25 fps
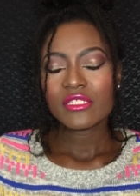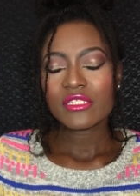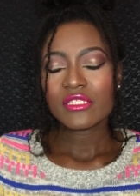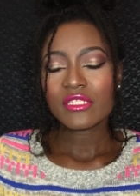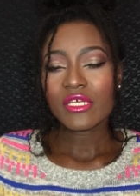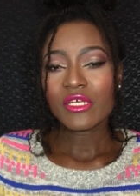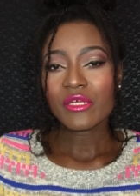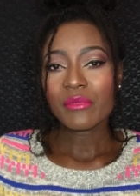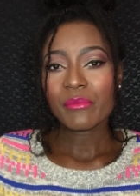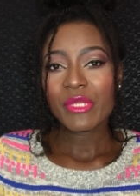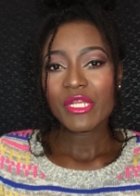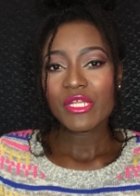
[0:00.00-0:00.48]

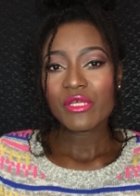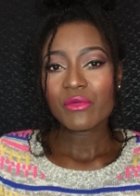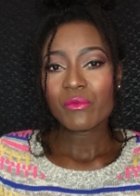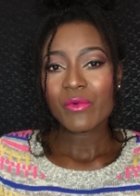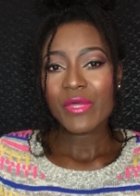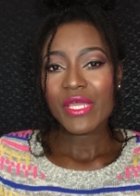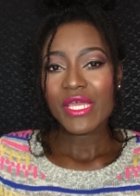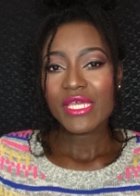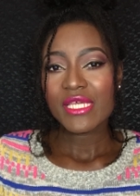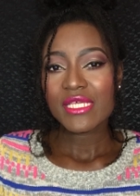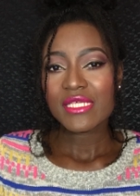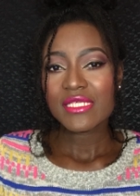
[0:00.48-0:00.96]
there are many
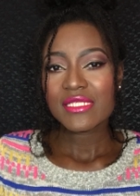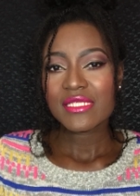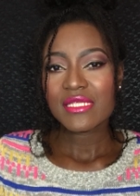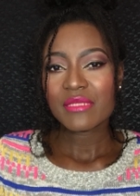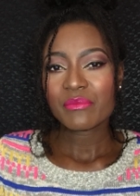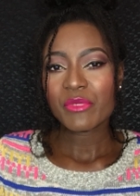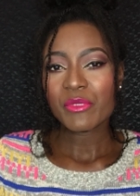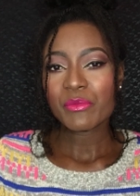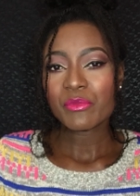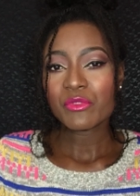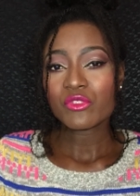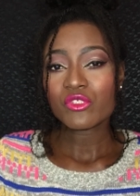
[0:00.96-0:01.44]
ways
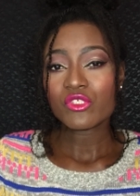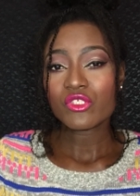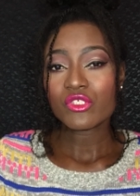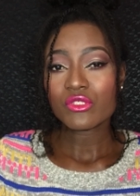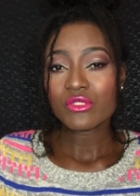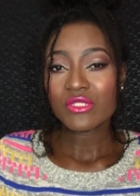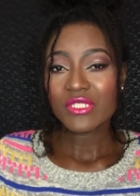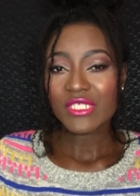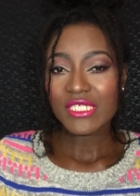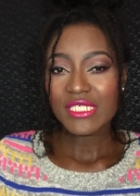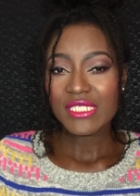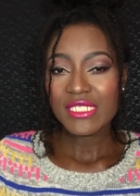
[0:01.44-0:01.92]
that people
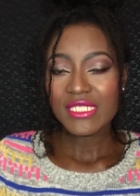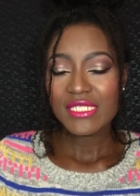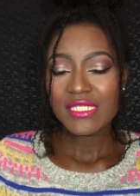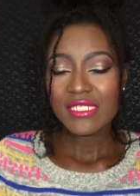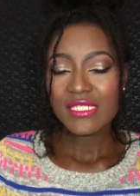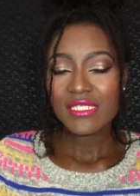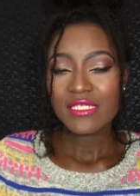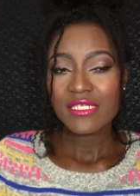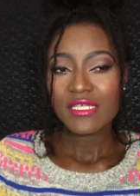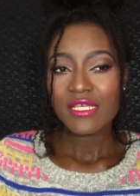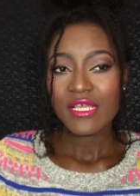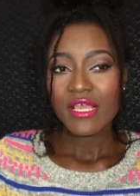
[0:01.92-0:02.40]
do
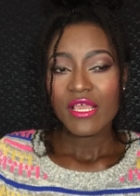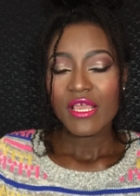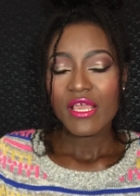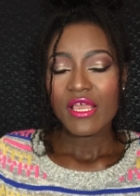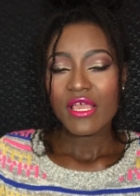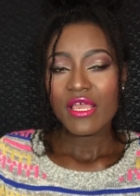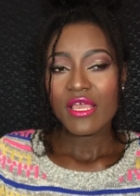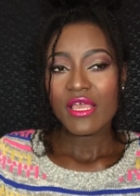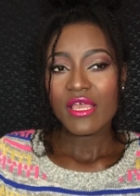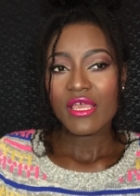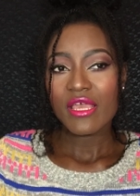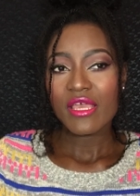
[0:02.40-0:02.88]
this.
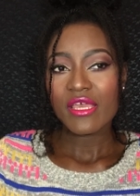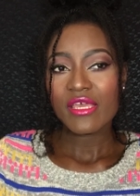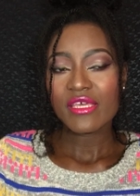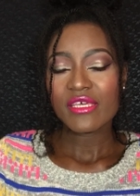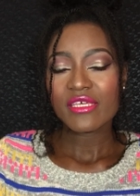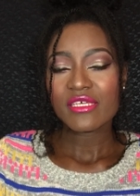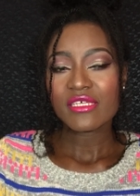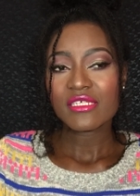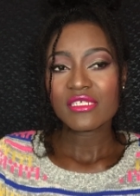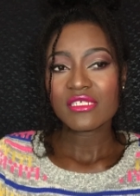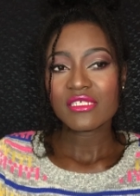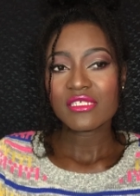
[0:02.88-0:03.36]

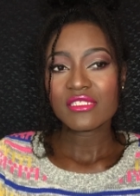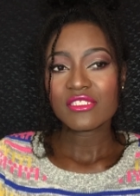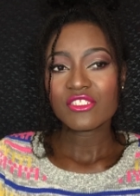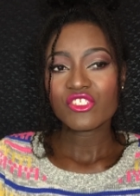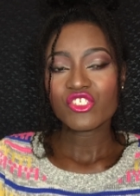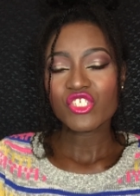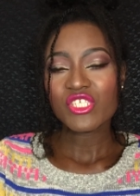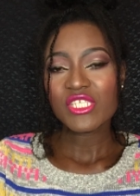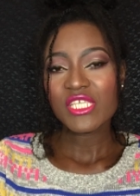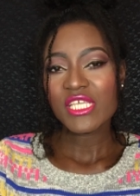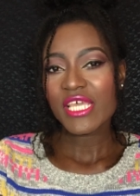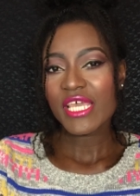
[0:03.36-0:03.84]

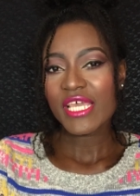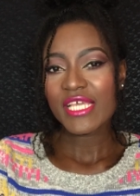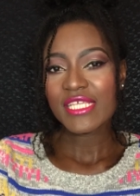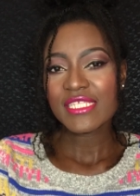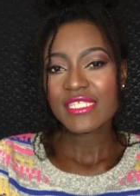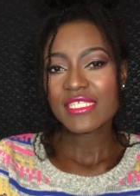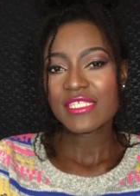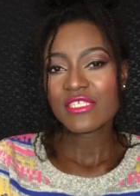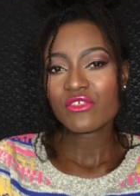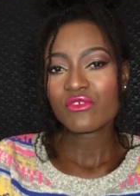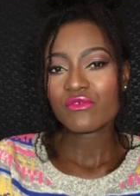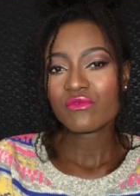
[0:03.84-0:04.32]
And just in
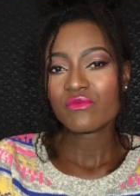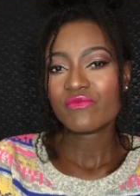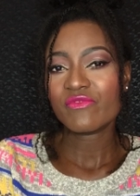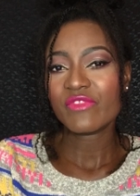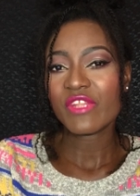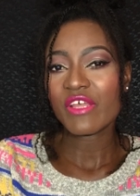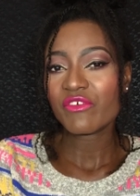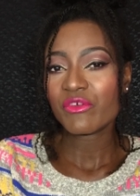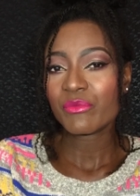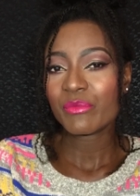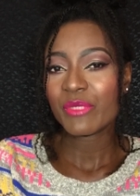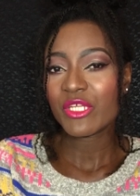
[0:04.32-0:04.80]
case you've
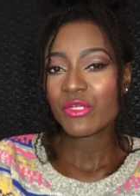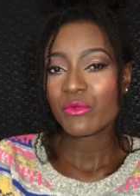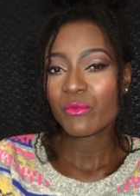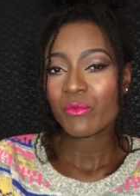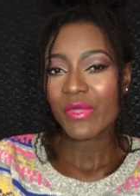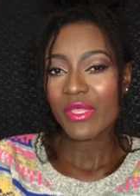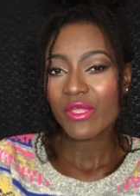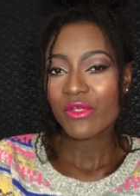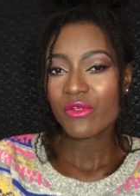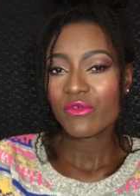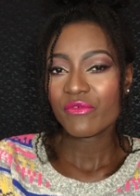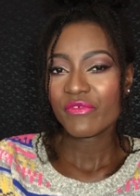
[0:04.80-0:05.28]
never been
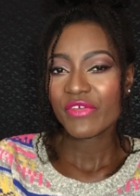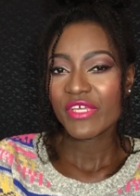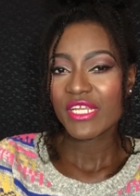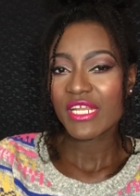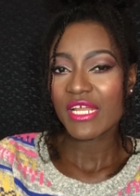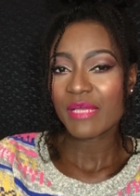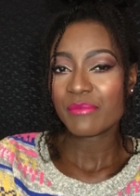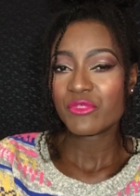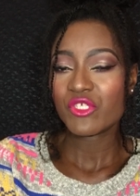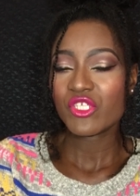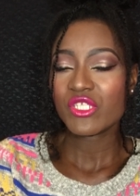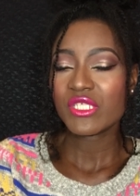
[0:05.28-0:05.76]
aware of
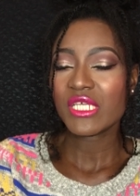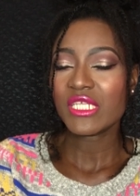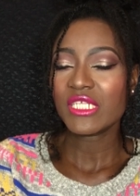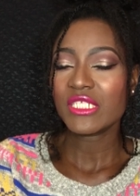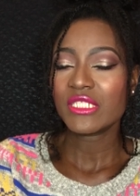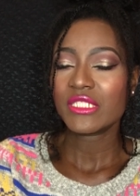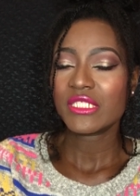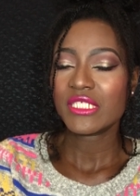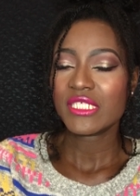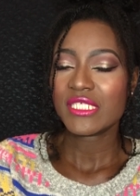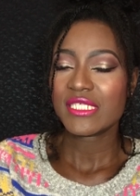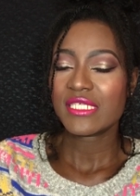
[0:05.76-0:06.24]
it, I'm just
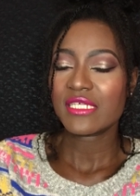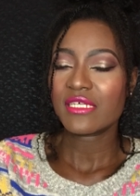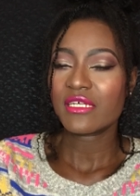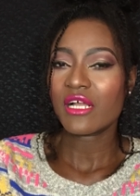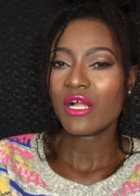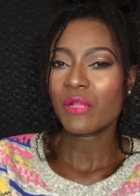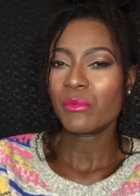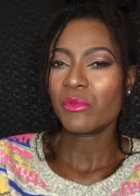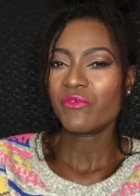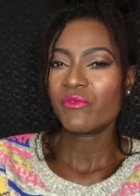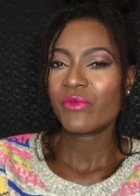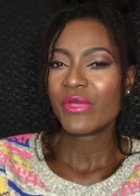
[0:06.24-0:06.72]
going to list a
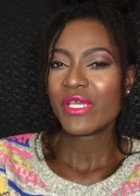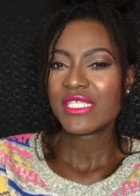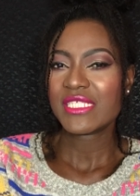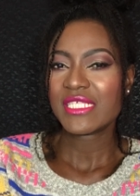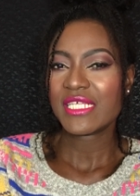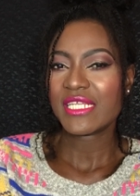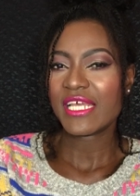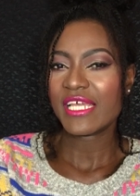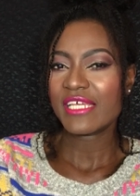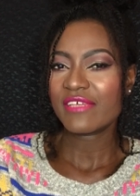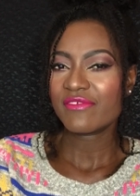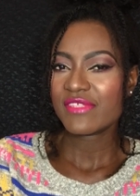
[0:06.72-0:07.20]
couple of ways
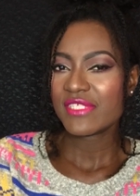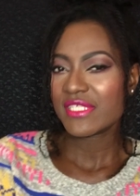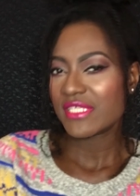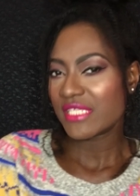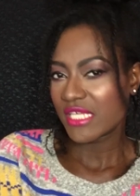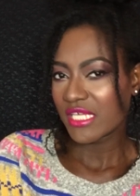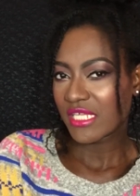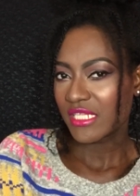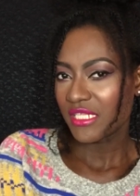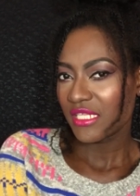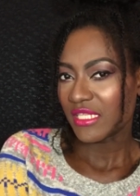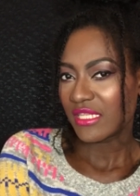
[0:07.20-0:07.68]
that I have
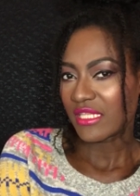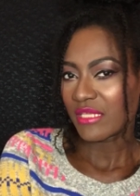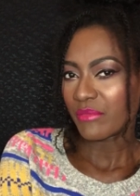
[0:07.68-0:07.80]
seen